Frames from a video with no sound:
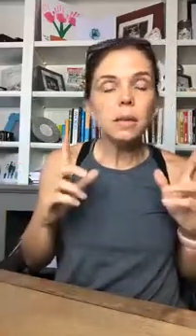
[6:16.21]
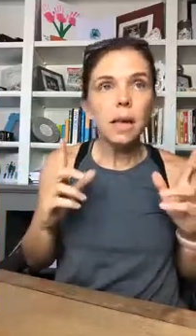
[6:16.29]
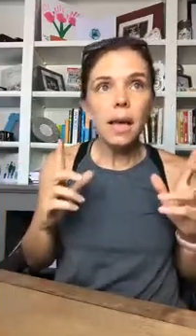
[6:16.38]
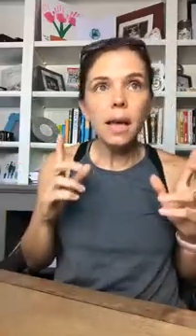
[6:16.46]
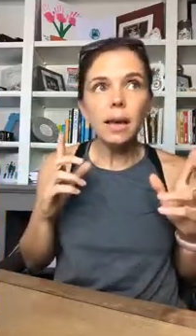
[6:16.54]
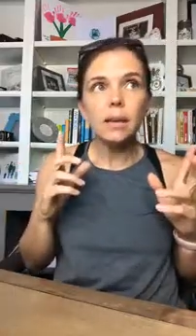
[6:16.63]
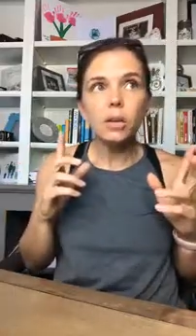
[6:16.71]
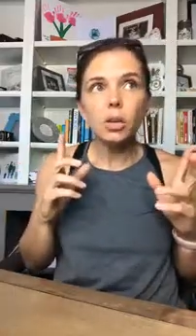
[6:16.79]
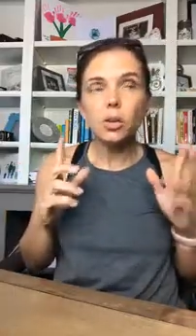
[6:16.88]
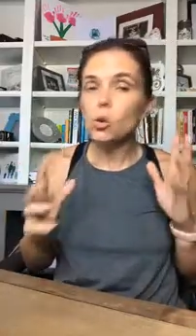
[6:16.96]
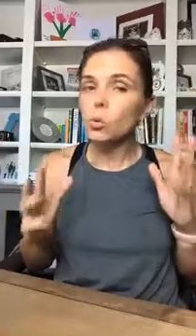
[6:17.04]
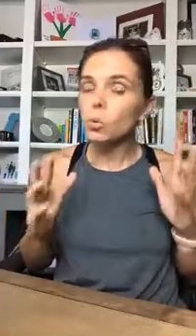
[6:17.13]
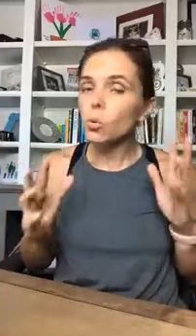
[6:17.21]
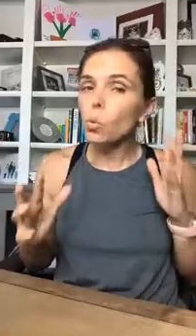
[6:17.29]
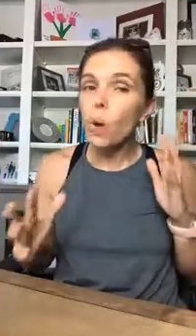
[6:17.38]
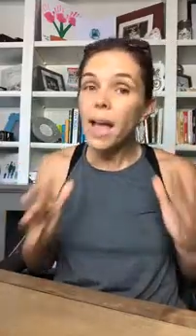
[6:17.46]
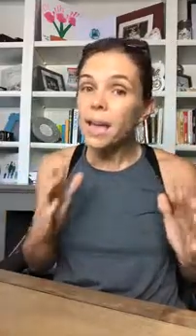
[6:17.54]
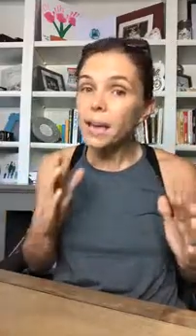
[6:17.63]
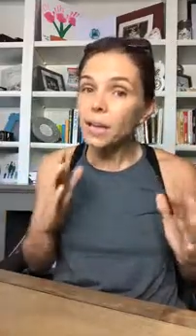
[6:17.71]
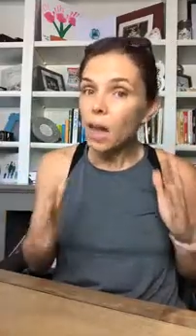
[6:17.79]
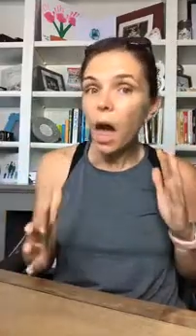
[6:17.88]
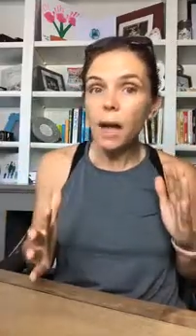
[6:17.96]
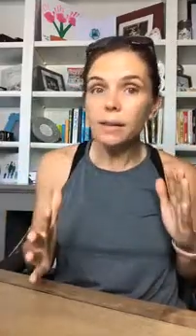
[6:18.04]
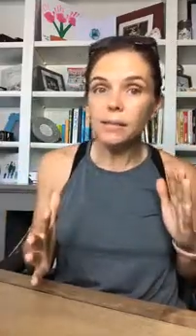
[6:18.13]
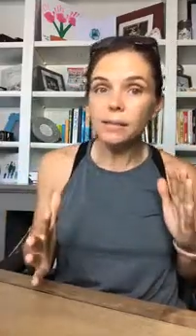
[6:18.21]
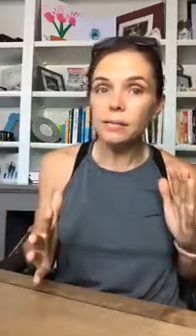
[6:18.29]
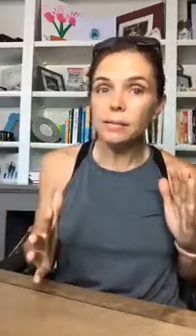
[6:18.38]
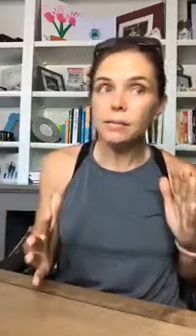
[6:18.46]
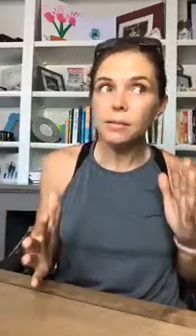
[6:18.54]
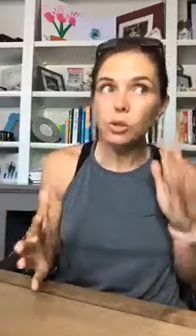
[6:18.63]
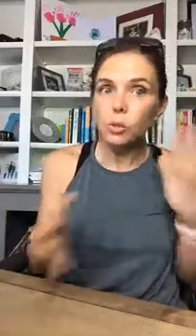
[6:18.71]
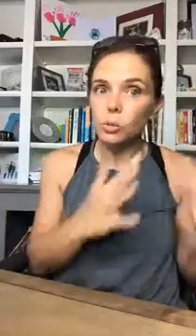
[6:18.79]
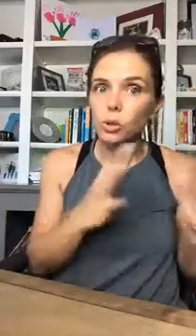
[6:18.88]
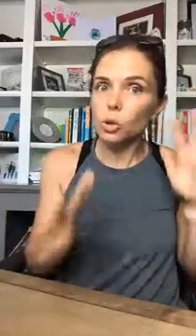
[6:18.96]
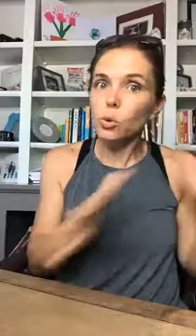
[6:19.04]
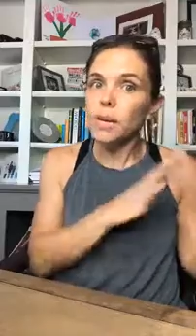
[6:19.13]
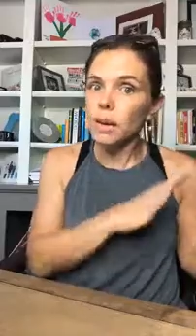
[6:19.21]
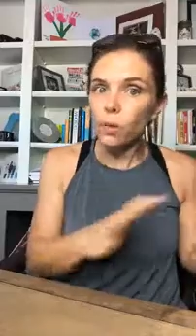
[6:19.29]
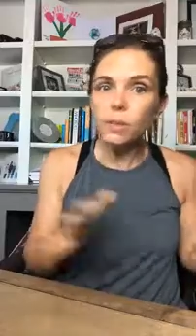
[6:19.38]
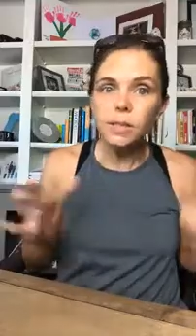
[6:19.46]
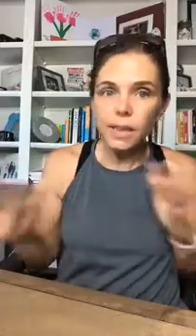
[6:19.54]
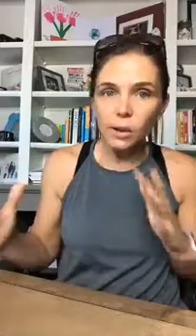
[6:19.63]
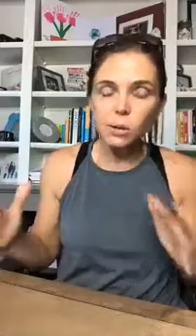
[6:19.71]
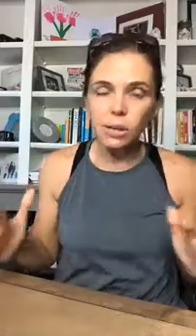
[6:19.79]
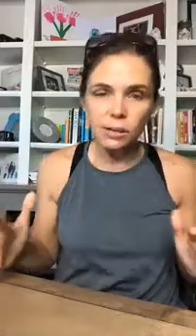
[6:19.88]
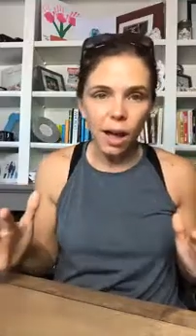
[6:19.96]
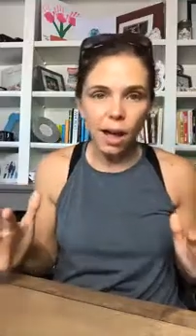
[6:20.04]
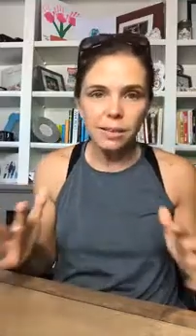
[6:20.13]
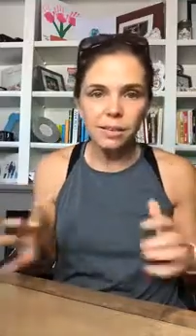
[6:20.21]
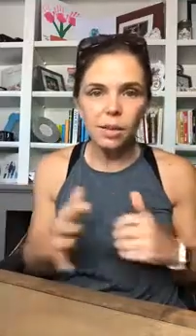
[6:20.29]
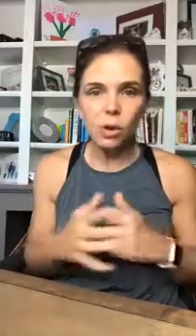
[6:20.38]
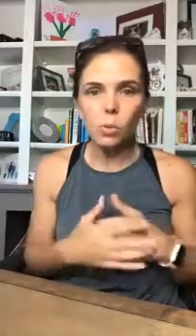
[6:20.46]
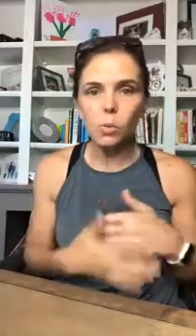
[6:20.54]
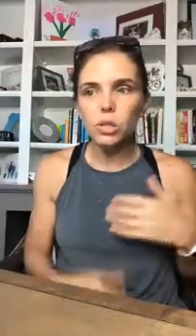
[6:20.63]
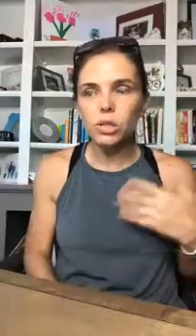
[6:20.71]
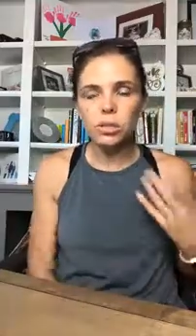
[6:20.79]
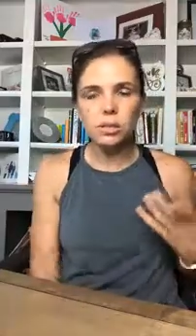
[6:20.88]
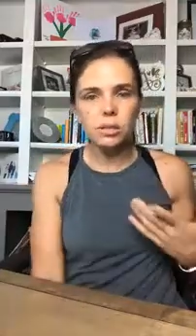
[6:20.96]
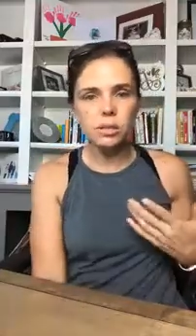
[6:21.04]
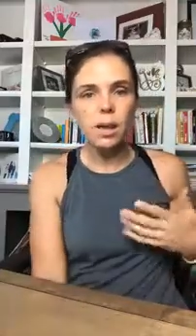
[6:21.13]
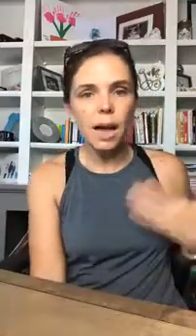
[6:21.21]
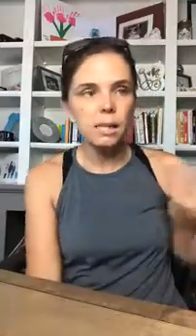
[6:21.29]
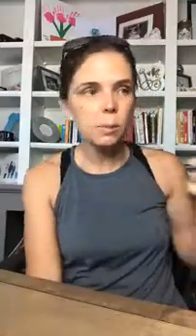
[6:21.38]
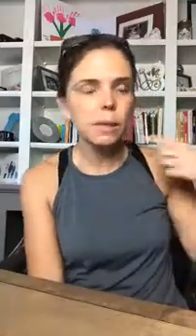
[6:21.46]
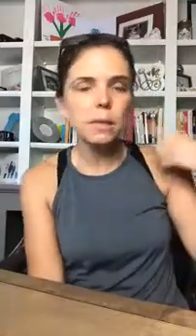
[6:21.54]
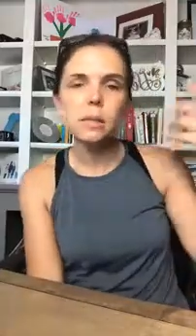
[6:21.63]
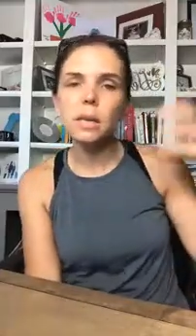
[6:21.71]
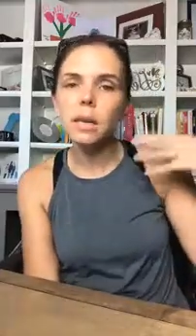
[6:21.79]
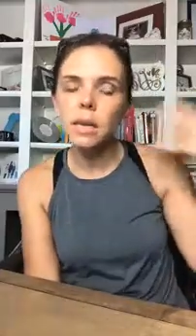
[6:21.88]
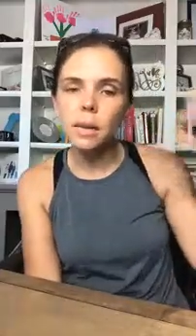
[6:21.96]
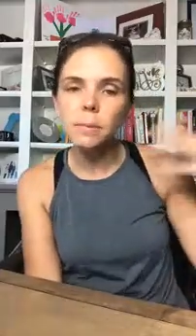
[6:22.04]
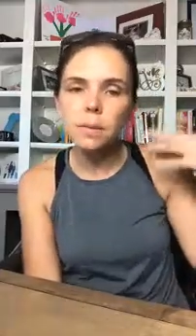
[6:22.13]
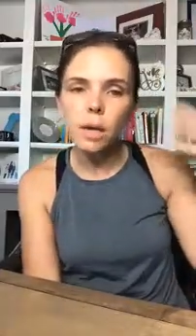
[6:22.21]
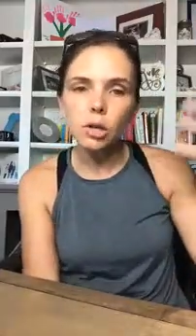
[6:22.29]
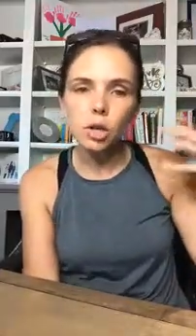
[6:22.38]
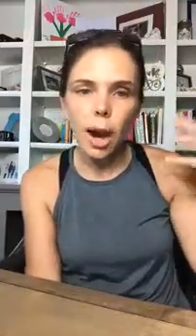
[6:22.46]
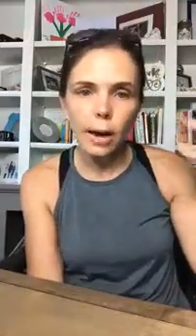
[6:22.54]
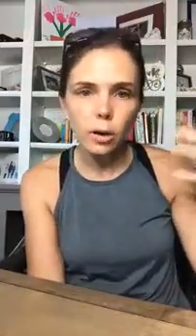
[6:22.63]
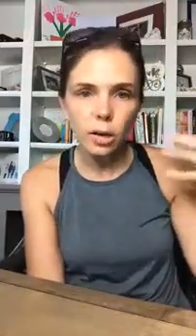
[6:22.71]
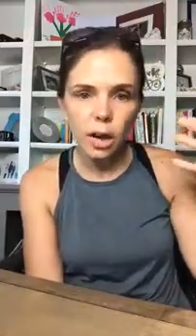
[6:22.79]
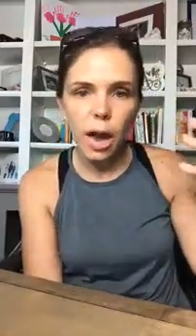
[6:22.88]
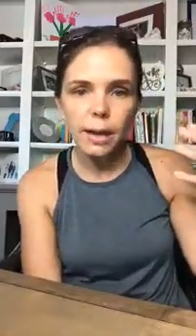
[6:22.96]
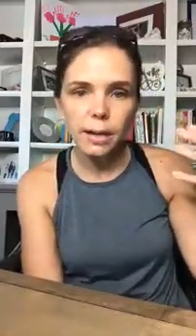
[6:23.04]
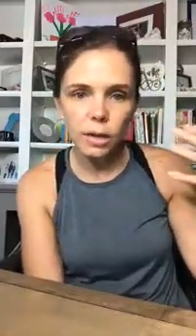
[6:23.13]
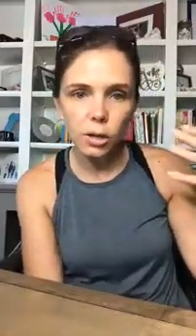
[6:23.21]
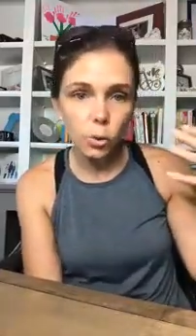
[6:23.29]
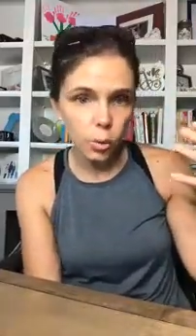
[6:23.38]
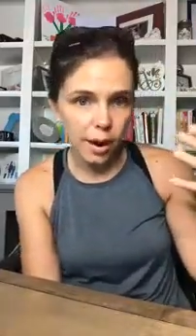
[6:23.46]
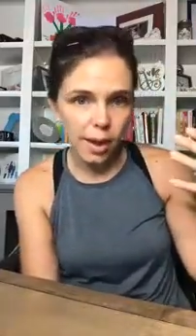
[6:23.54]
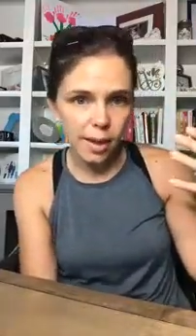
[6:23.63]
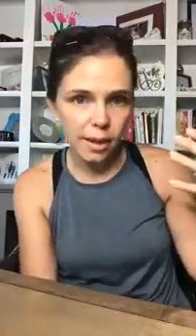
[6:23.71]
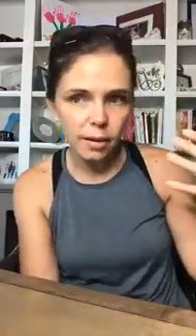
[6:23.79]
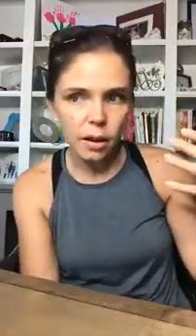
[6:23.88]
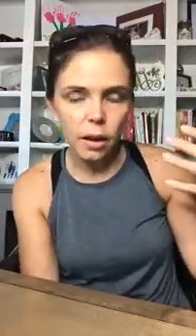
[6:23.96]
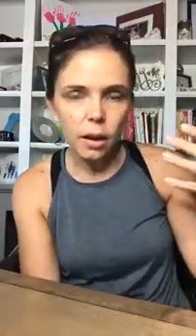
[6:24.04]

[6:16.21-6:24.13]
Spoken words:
And you weigh a lot. You get on the scales a lot, so, which is nice, because then it keeps a tracker kind of in your head.